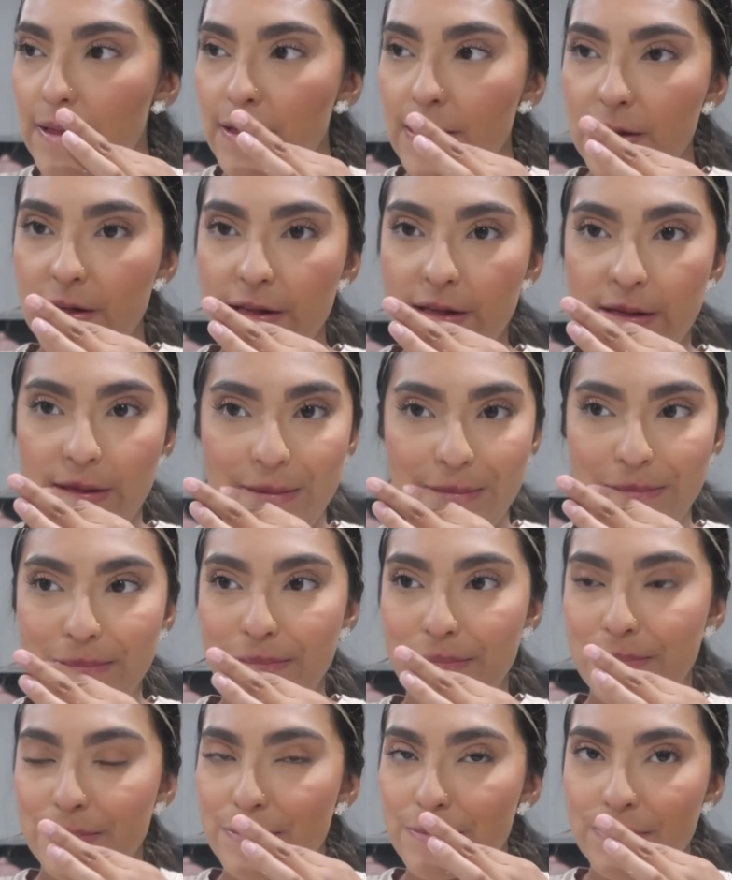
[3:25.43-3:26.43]
um
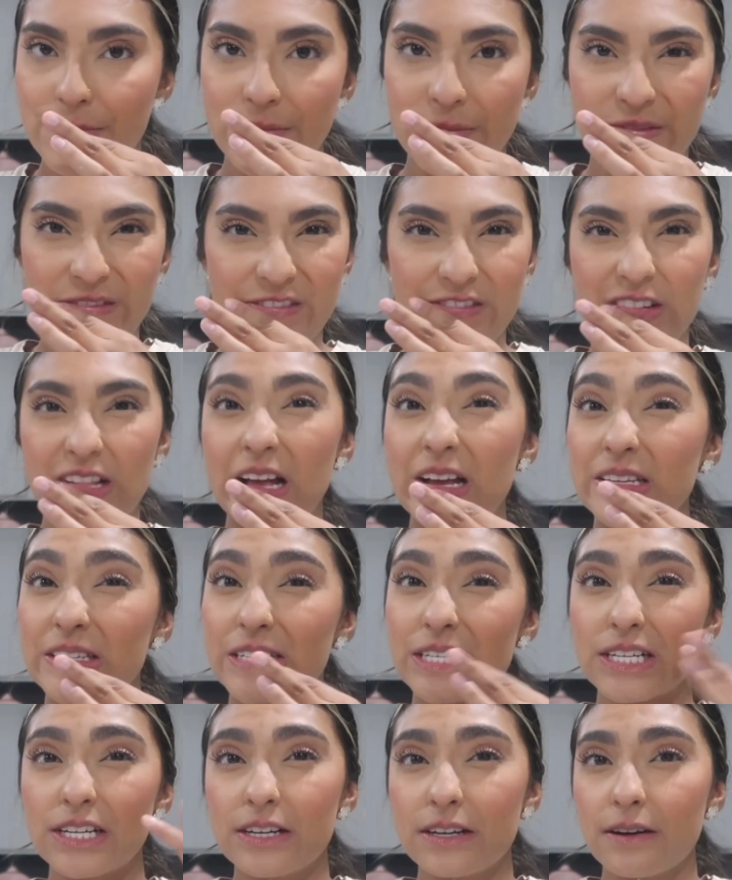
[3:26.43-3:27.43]

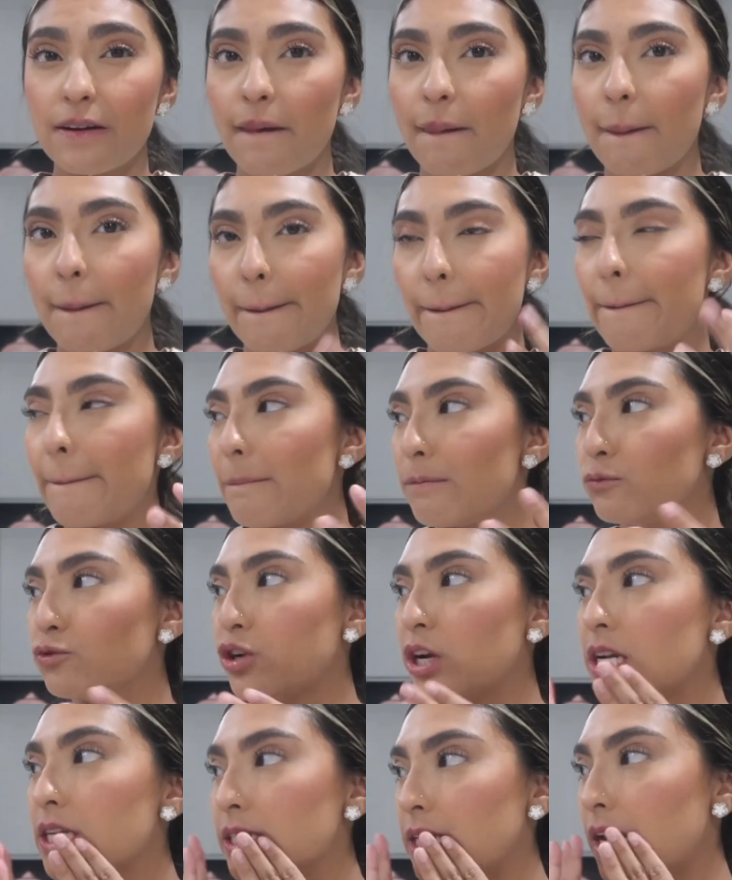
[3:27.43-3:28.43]
flustered
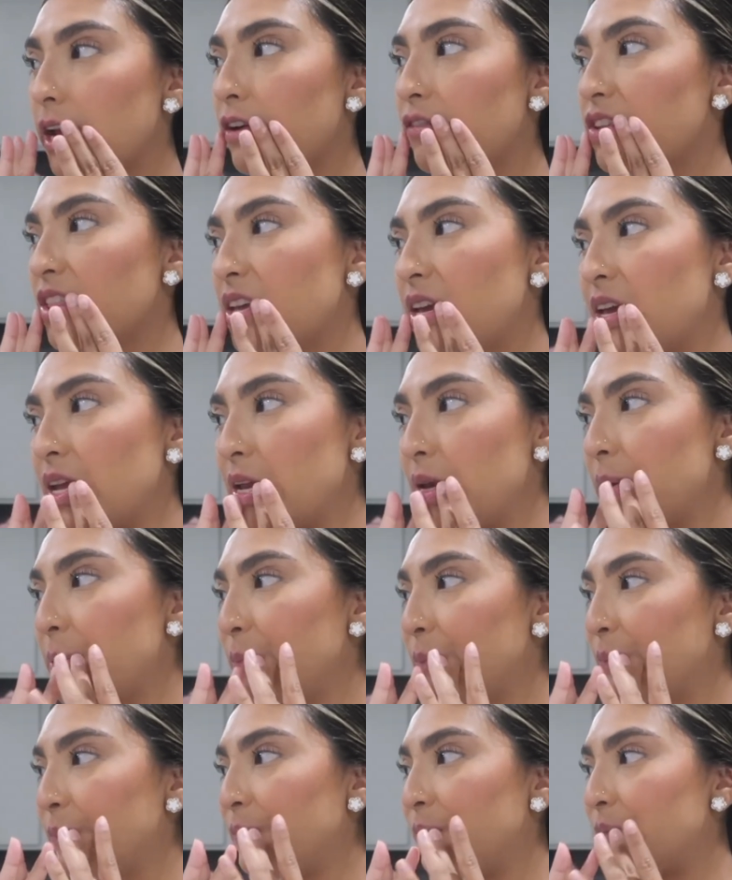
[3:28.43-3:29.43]
trying to take everything in
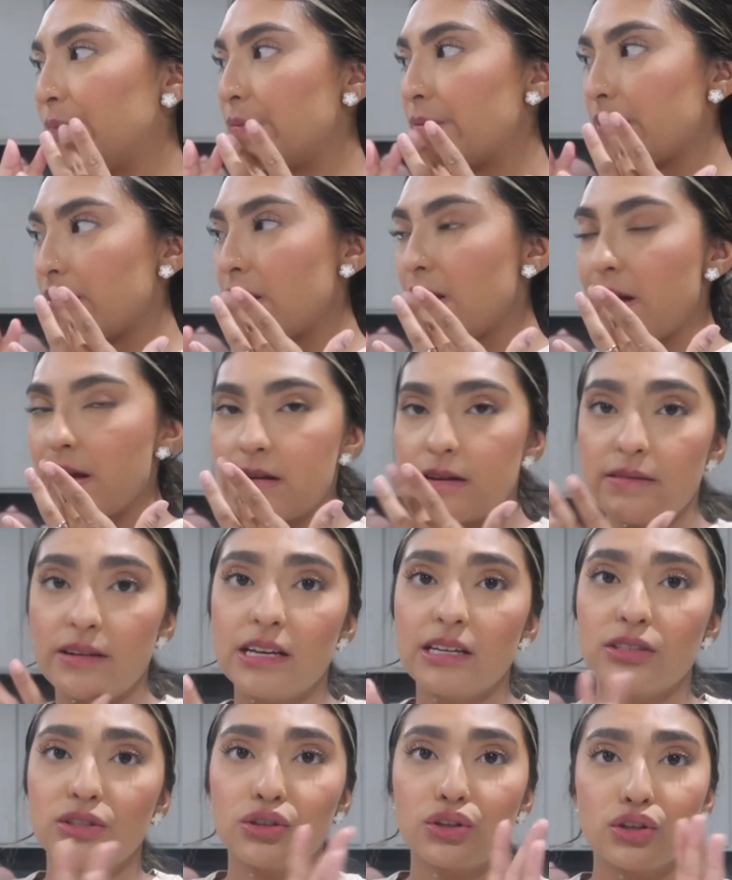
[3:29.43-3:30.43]

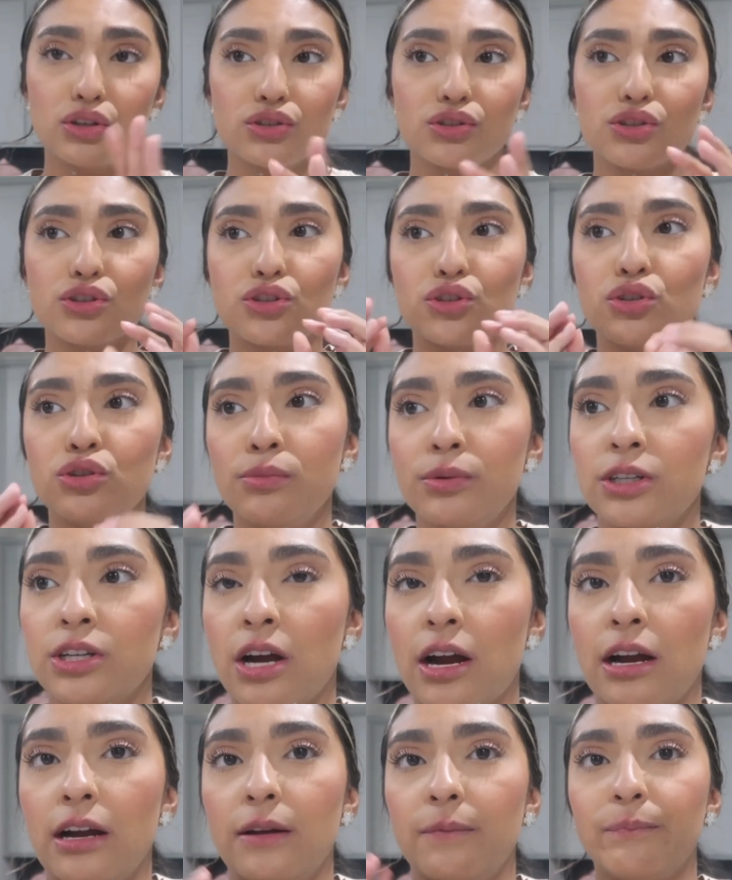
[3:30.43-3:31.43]
anyways the girls are super
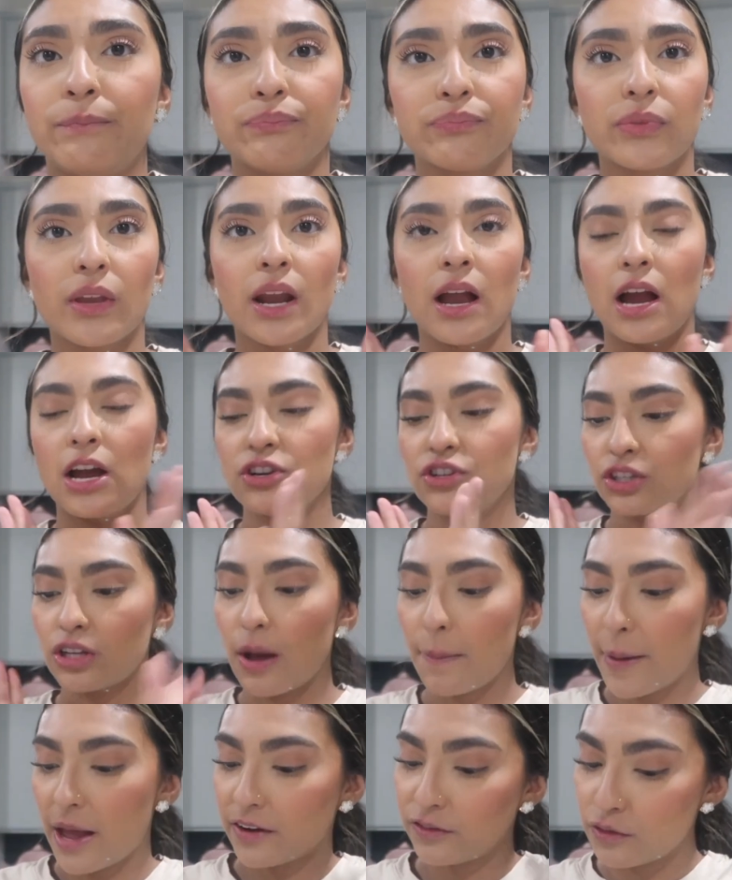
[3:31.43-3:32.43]
tired i just
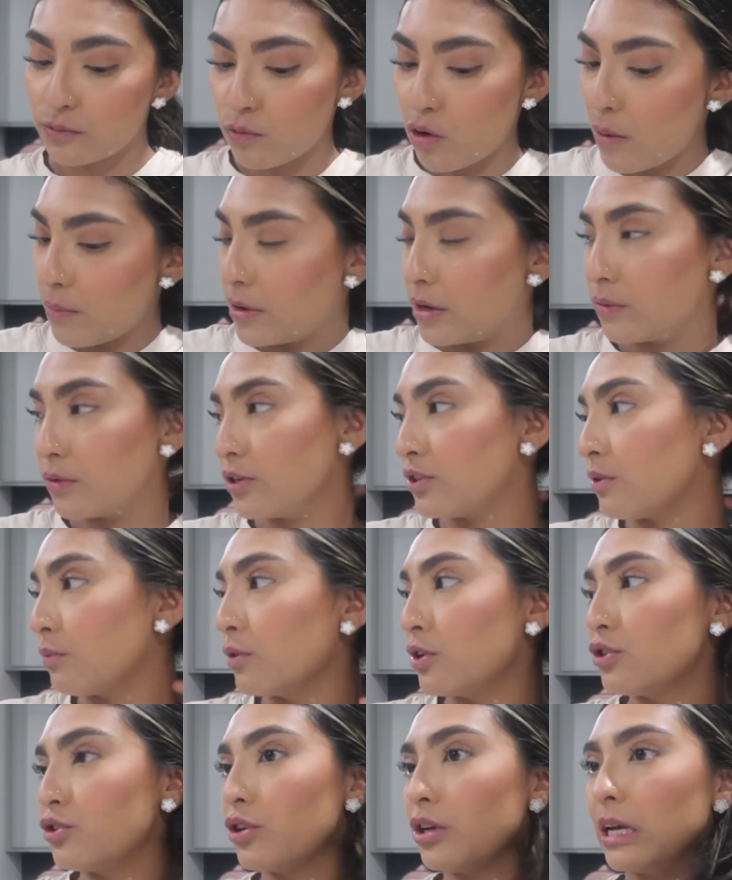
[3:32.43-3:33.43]
got back from walmart which i
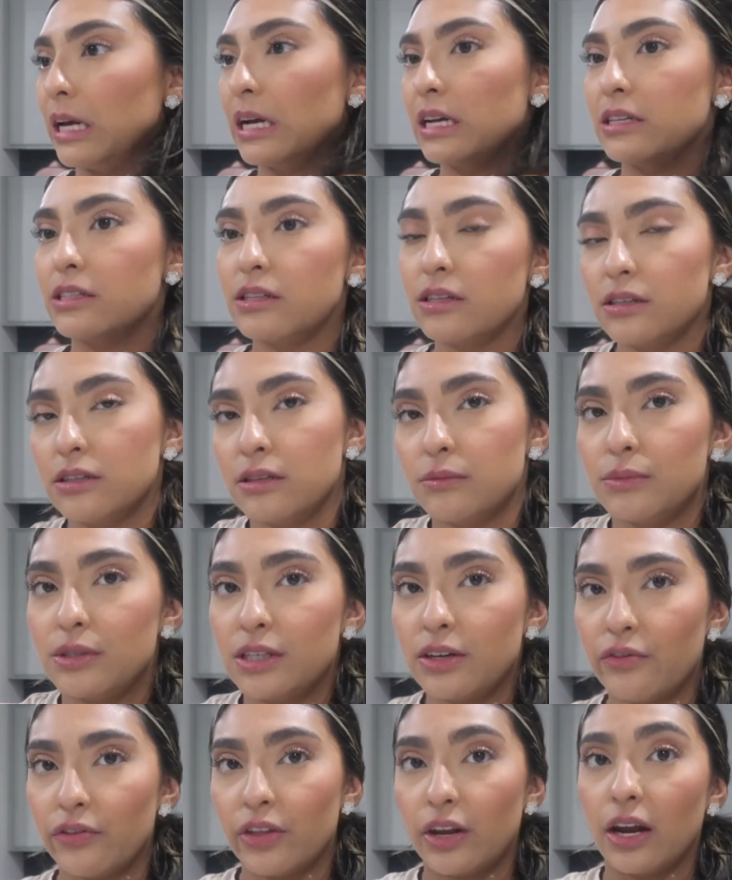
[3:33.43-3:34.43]
want to show you guys some
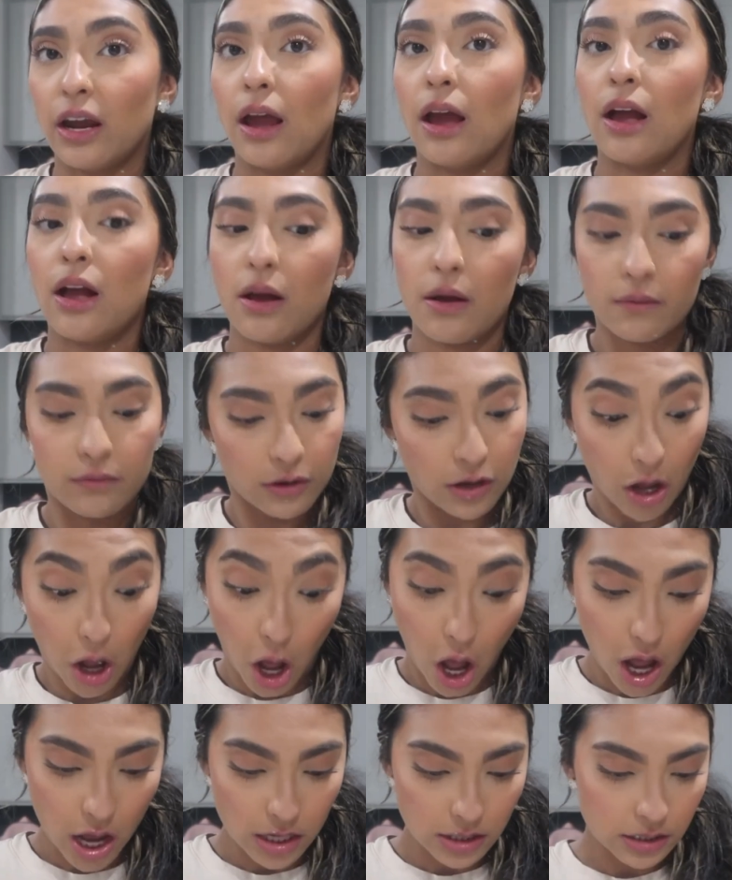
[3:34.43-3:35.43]
stuff that i
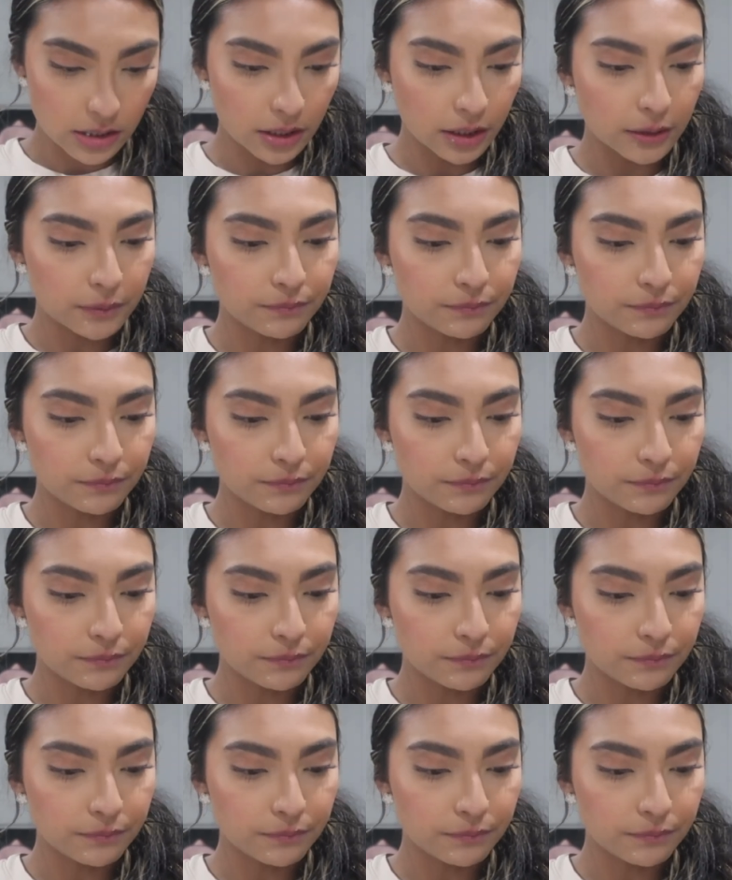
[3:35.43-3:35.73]
got